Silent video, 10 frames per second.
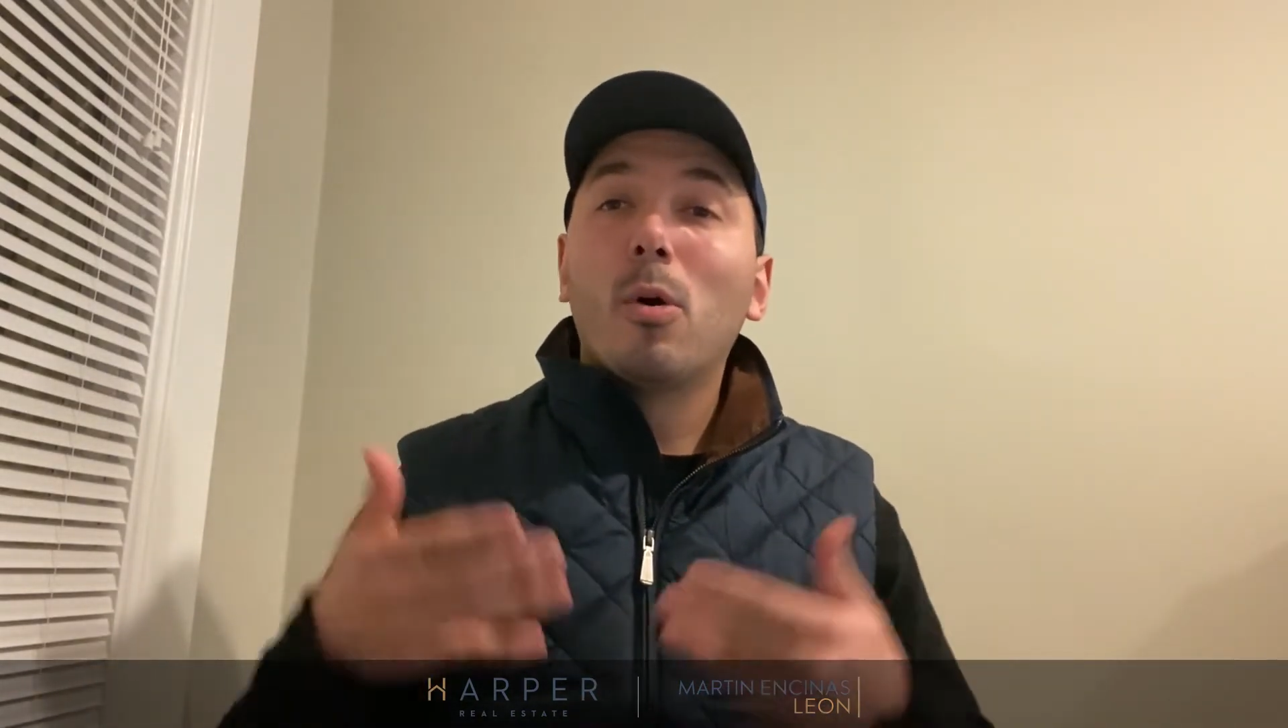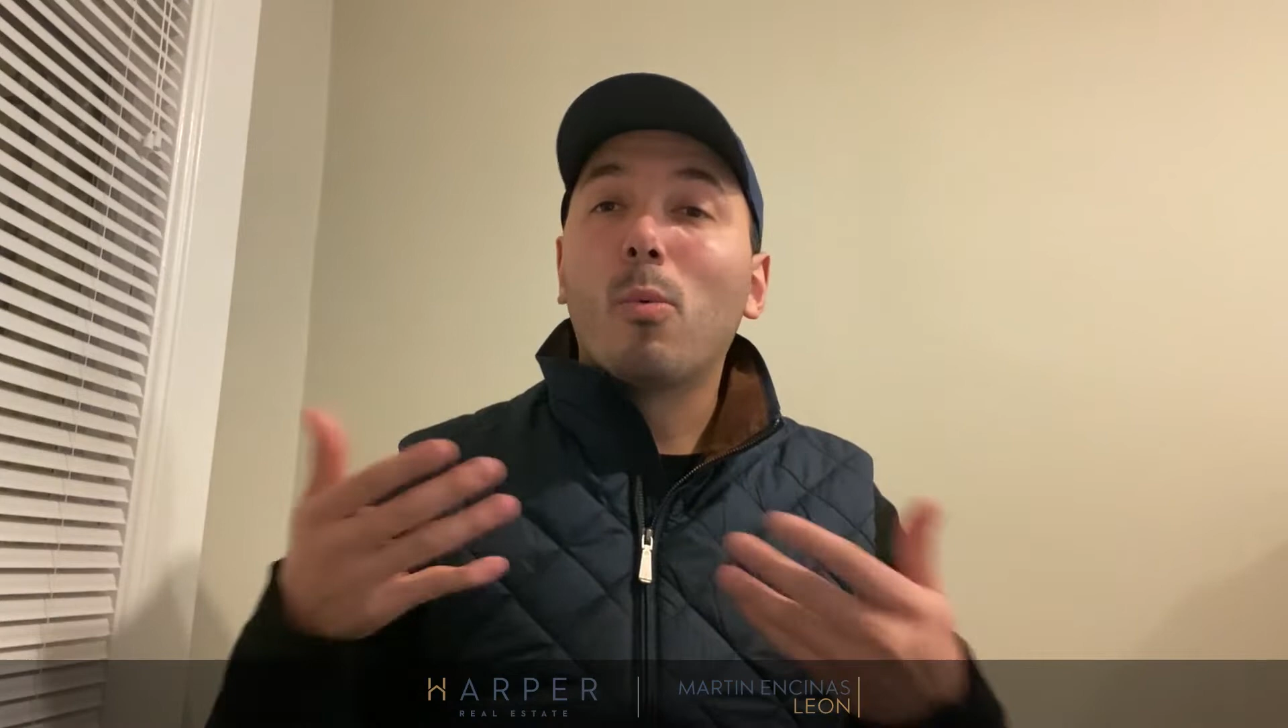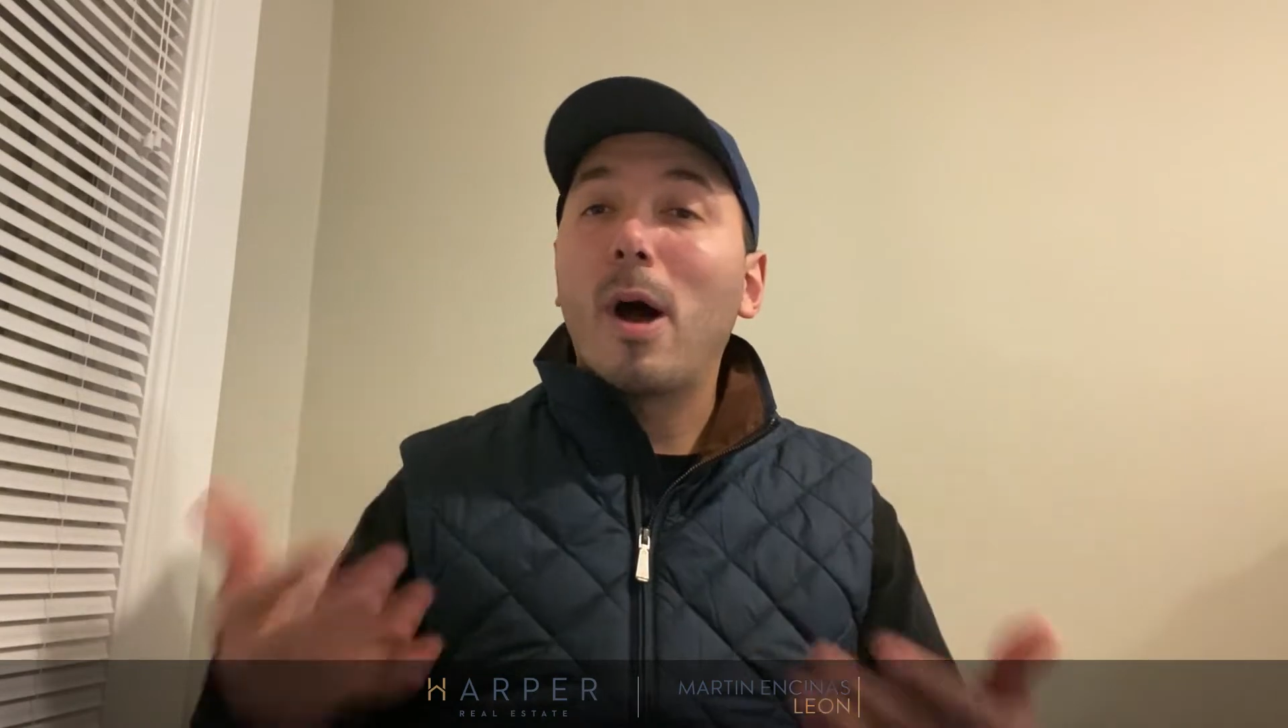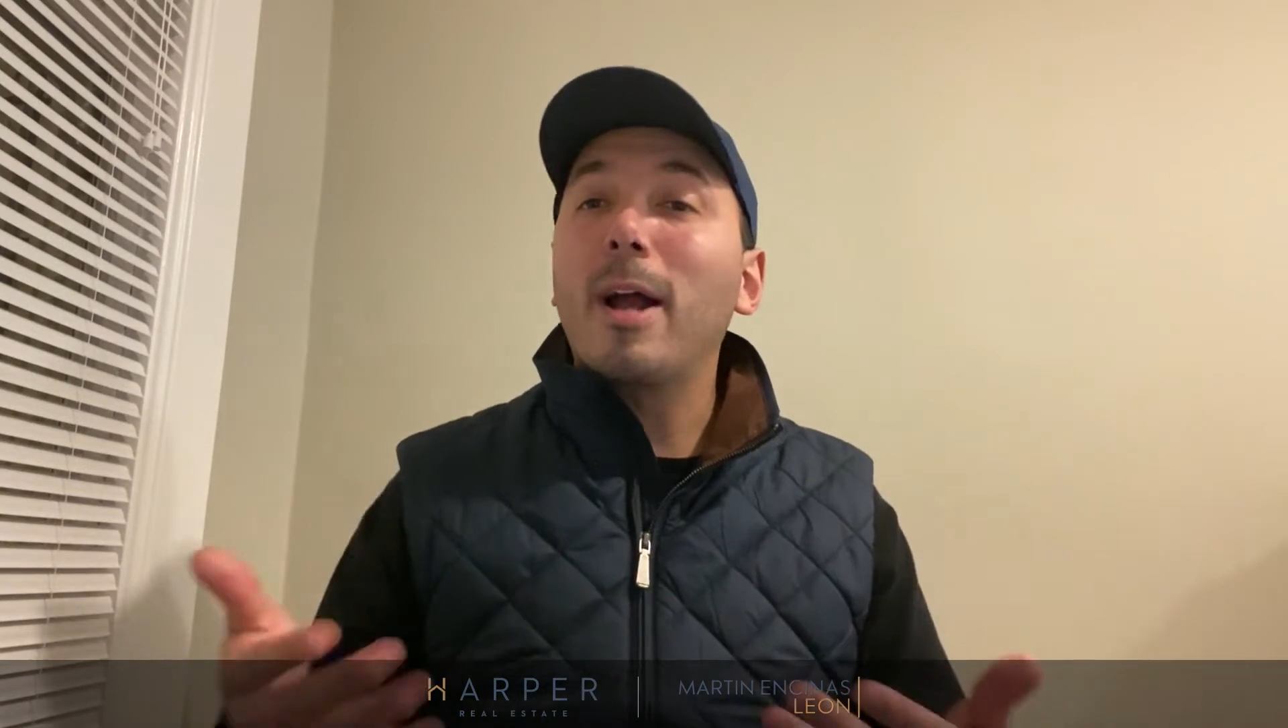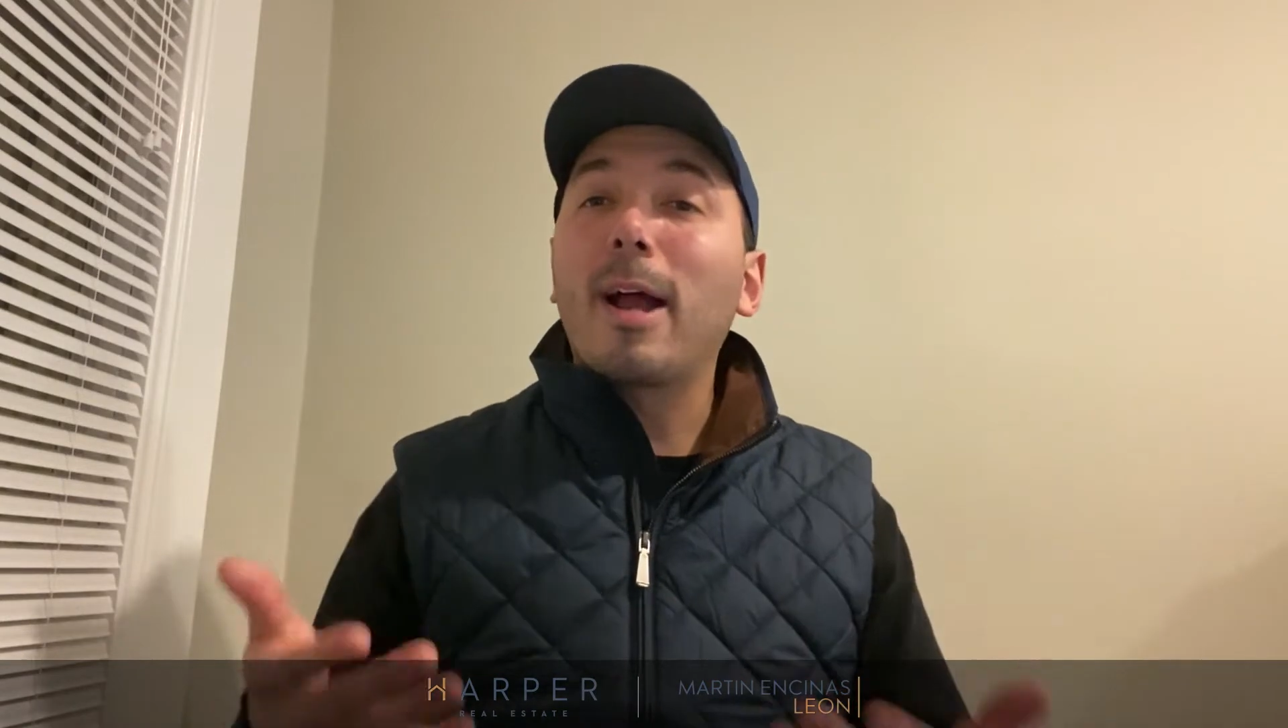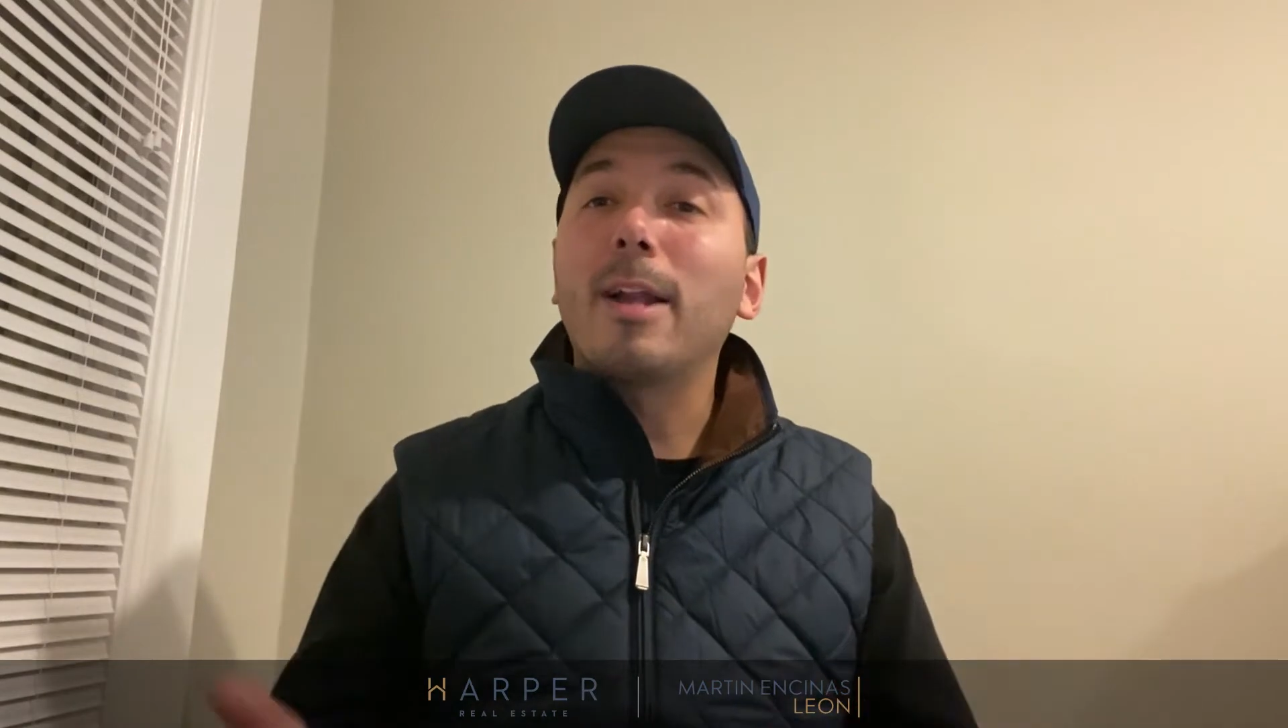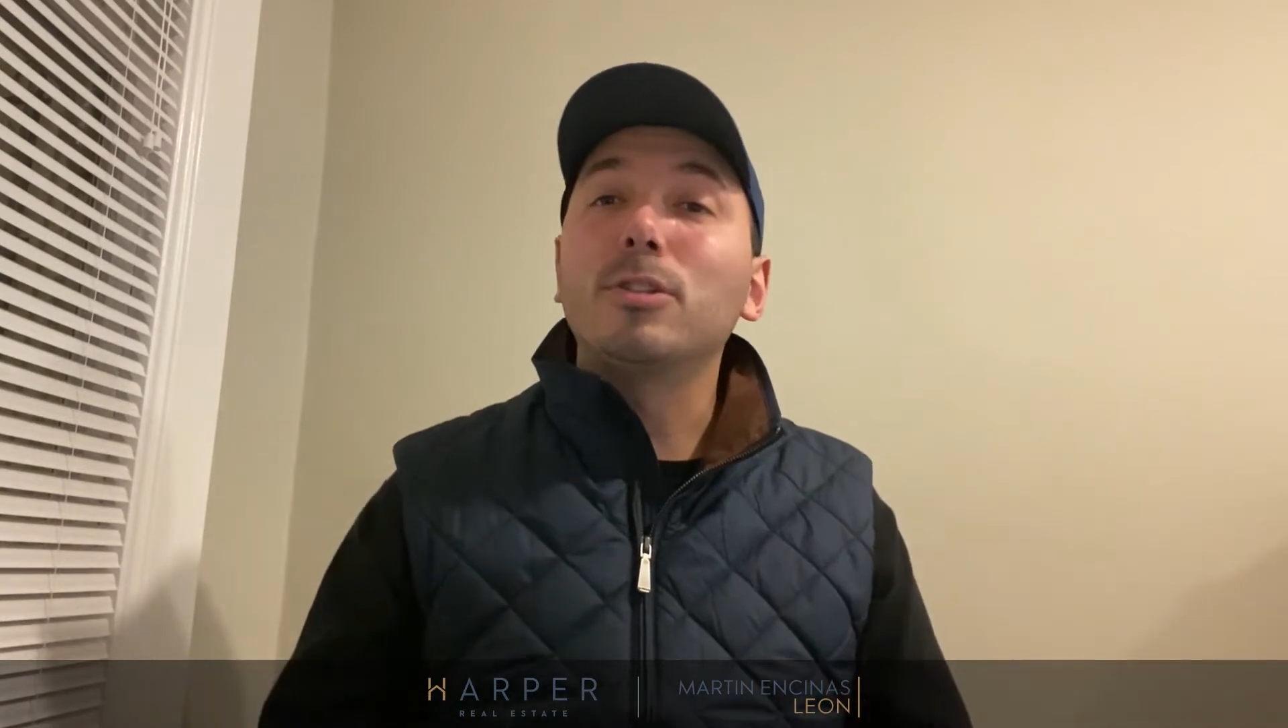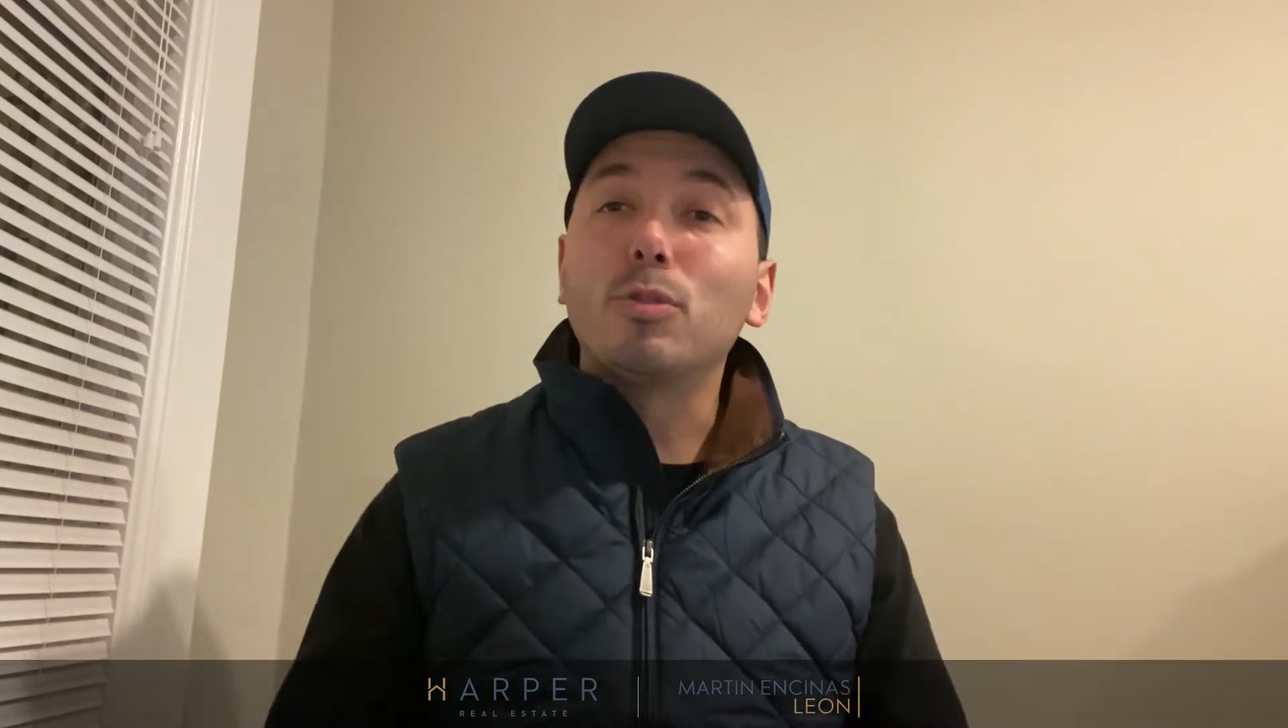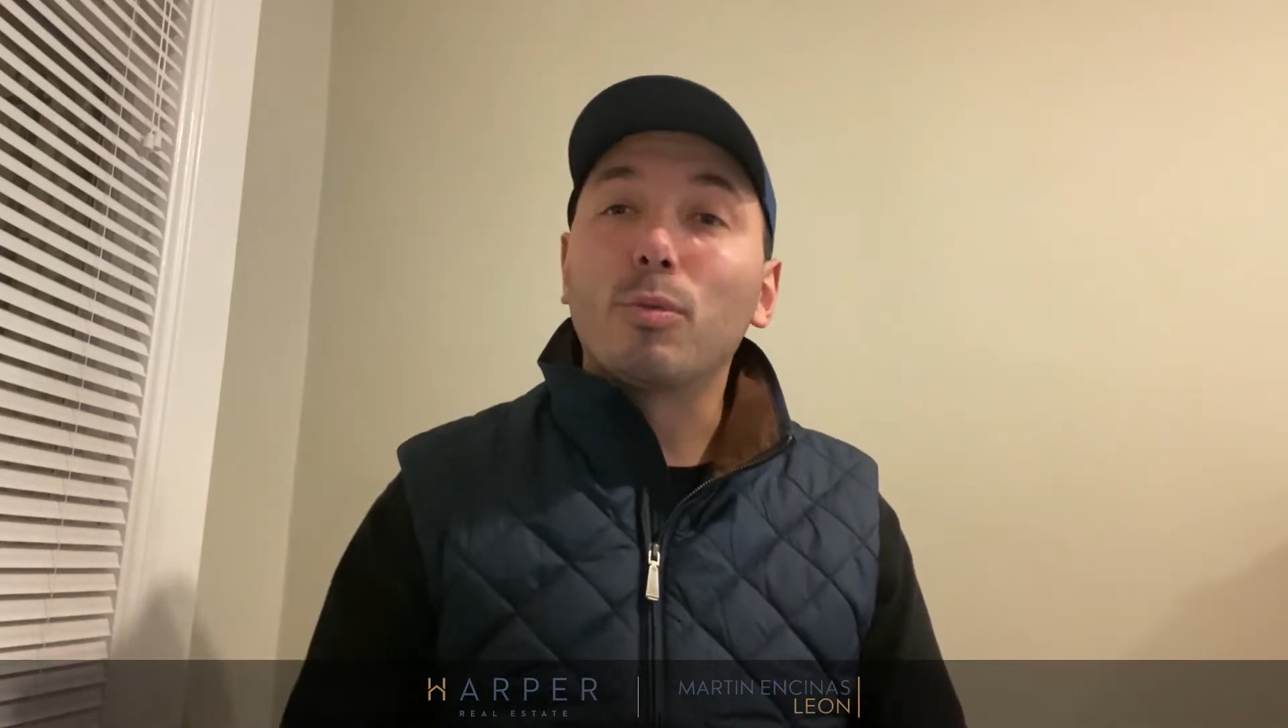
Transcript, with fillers: why I got into